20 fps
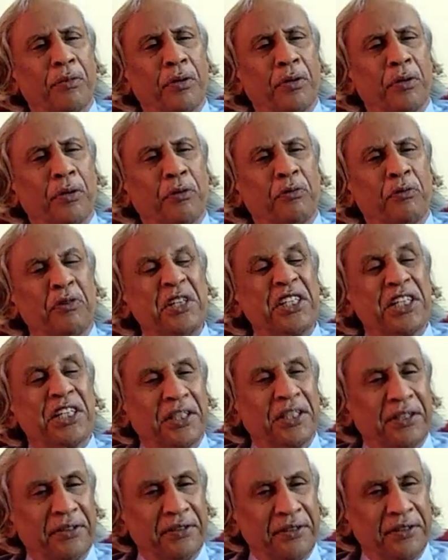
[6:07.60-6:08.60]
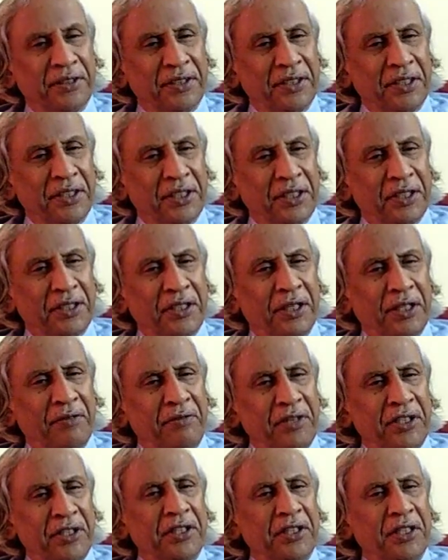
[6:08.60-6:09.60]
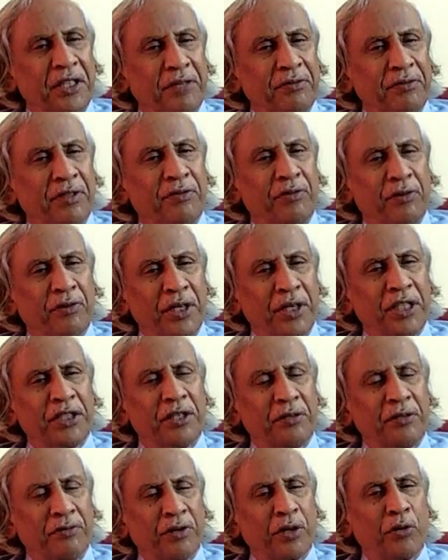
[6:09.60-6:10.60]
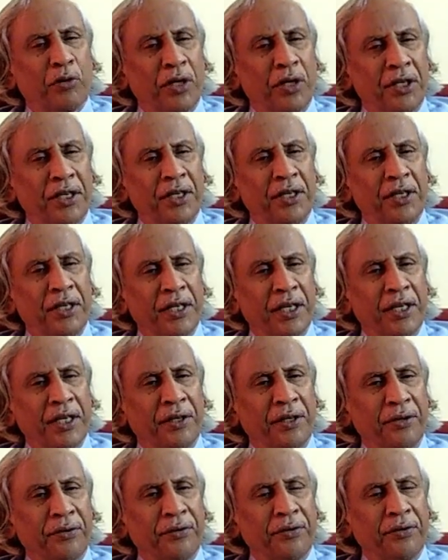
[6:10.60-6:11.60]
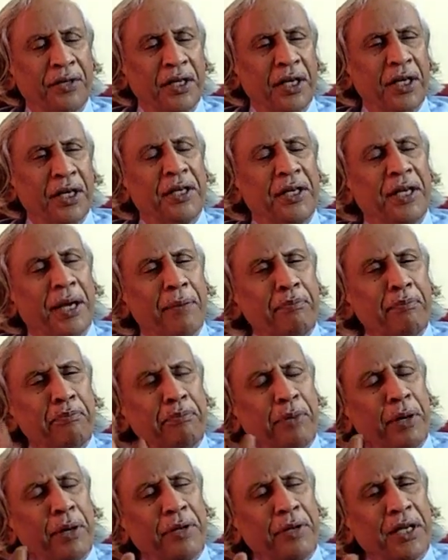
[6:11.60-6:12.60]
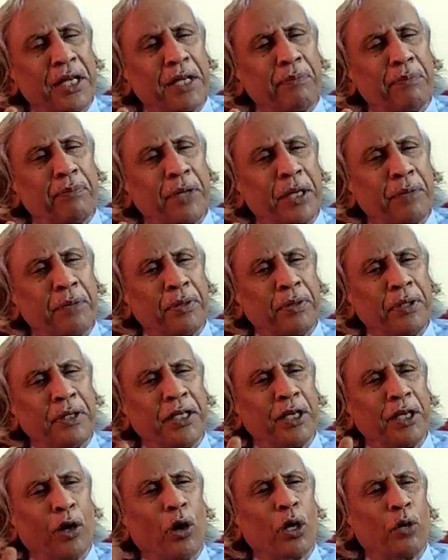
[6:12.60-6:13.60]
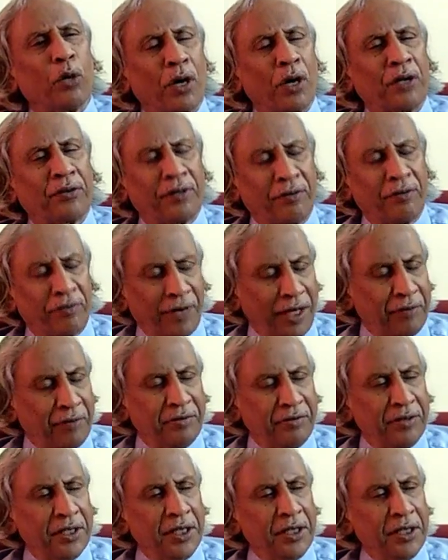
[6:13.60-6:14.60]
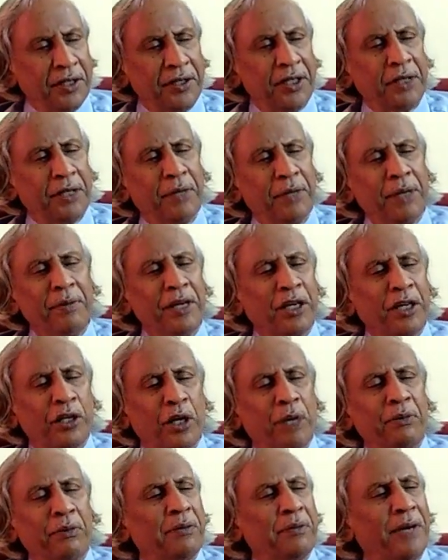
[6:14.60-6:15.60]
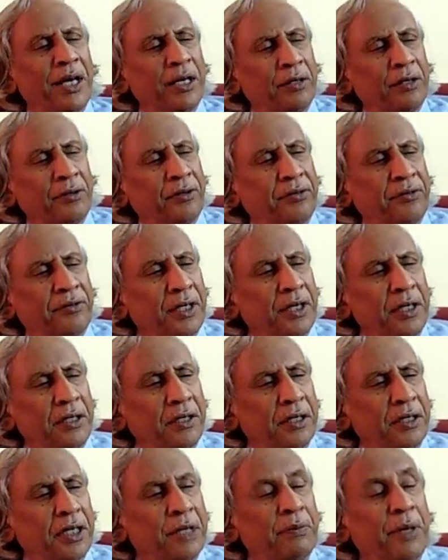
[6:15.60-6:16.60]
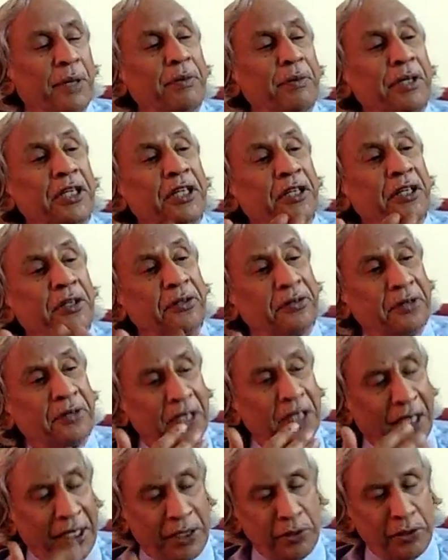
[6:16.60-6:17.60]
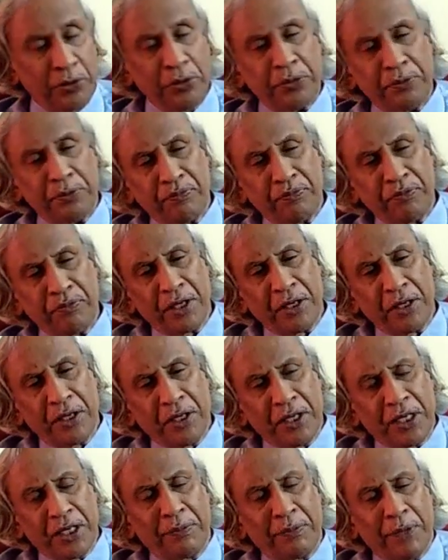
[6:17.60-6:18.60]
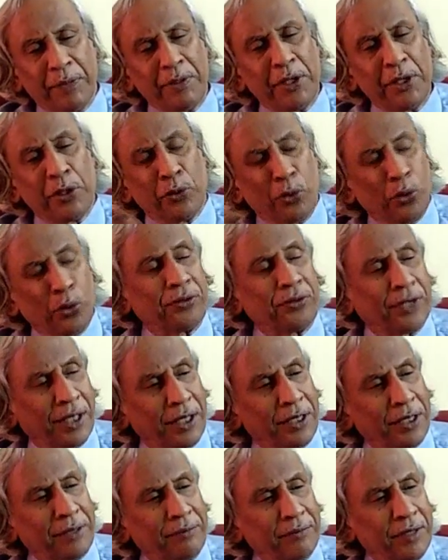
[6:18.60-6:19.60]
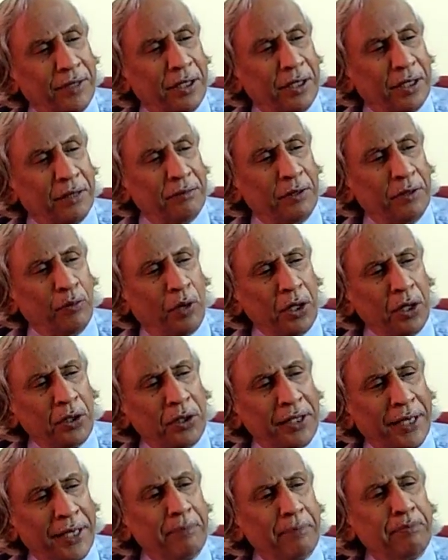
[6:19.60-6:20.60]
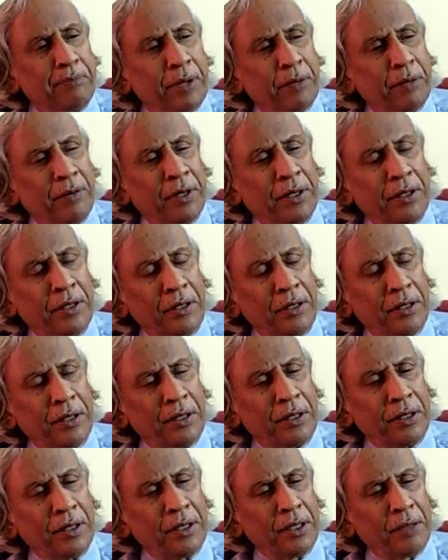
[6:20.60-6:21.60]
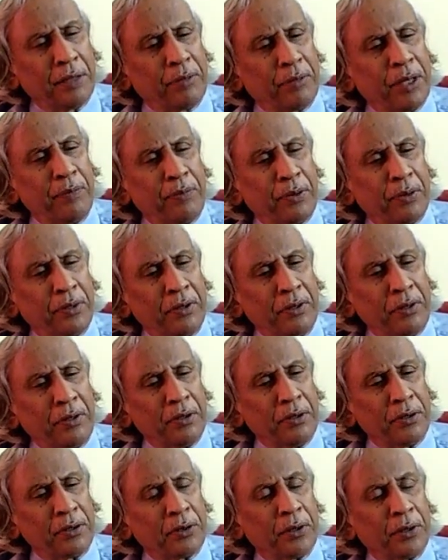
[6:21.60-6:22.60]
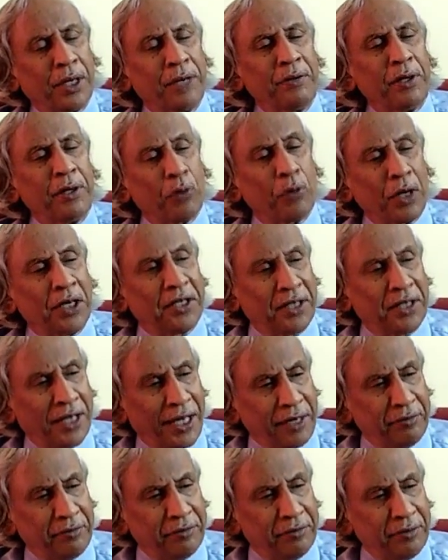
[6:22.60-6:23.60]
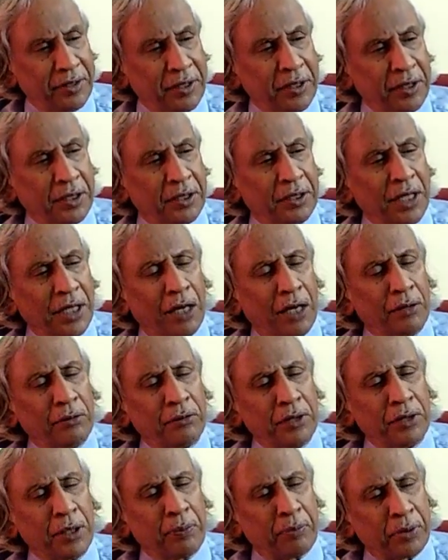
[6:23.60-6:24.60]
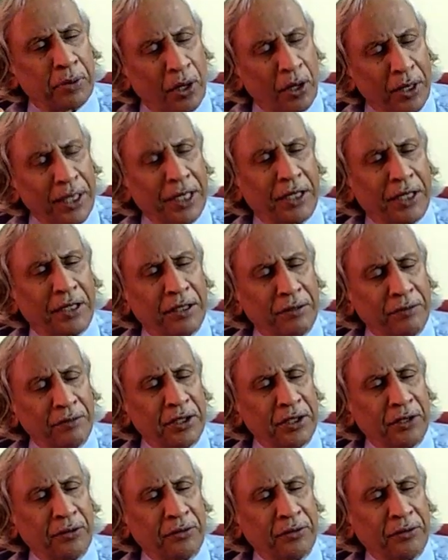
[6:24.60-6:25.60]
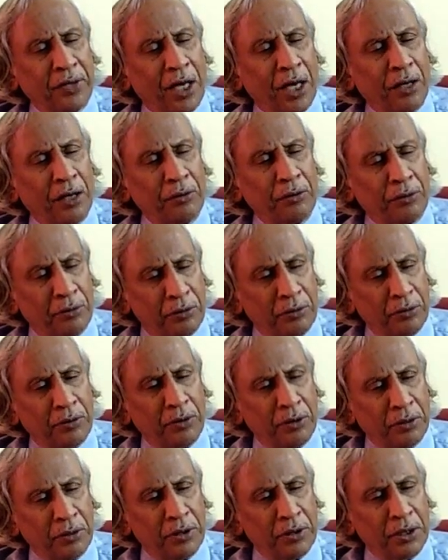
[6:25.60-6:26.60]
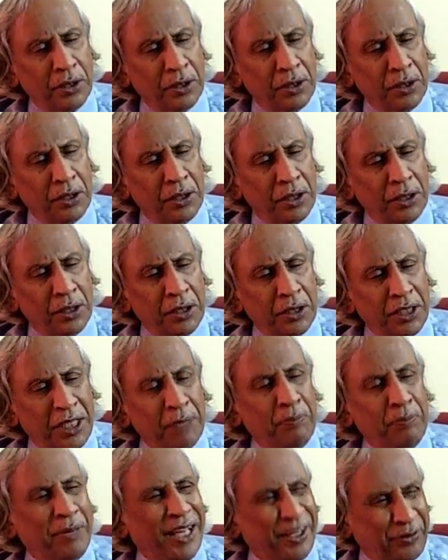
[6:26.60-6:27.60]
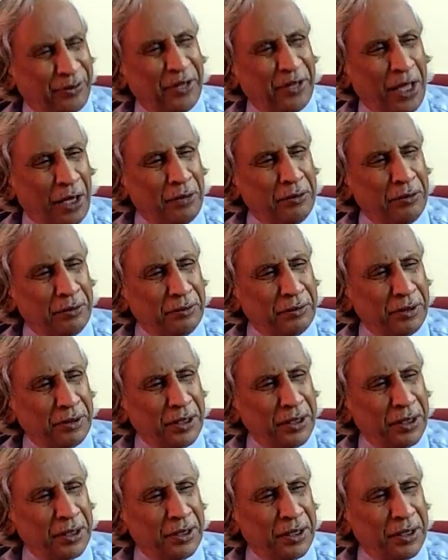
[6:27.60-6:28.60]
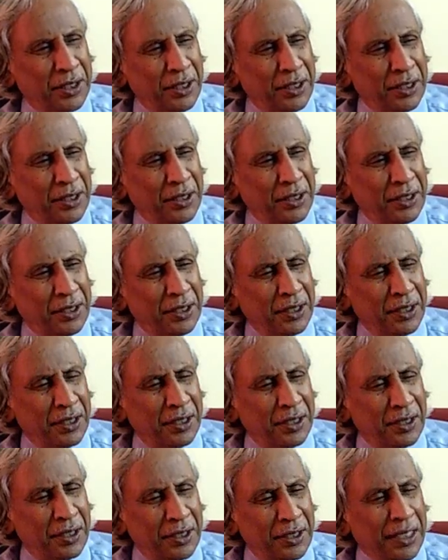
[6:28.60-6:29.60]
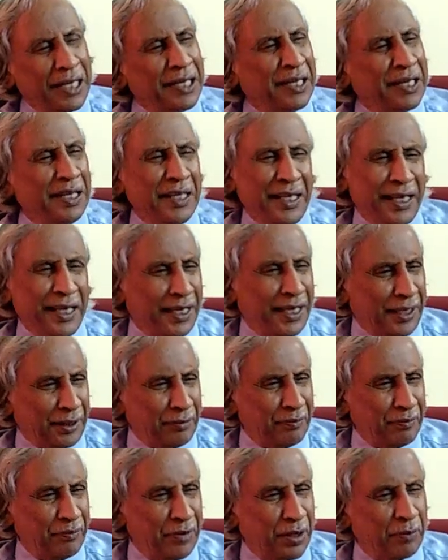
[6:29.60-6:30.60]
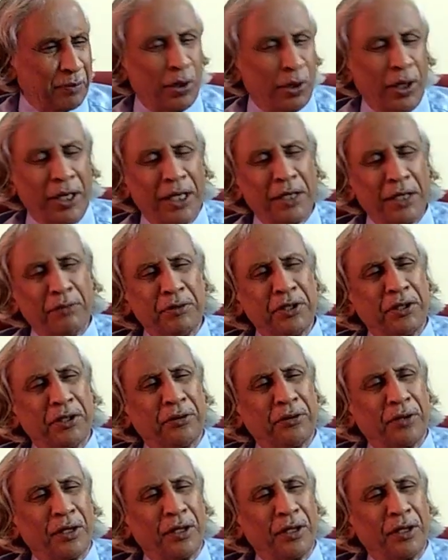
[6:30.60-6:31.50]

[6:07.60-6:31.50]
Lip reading: vision. The vision of the Foundation for Quality India is empowering people in all walks of life. It may be a common man on the street, it may be an industry like you, it may be user. We want to empower people to have a quality life. Now, the product which is now in place now, the ELCLEAiR product, which is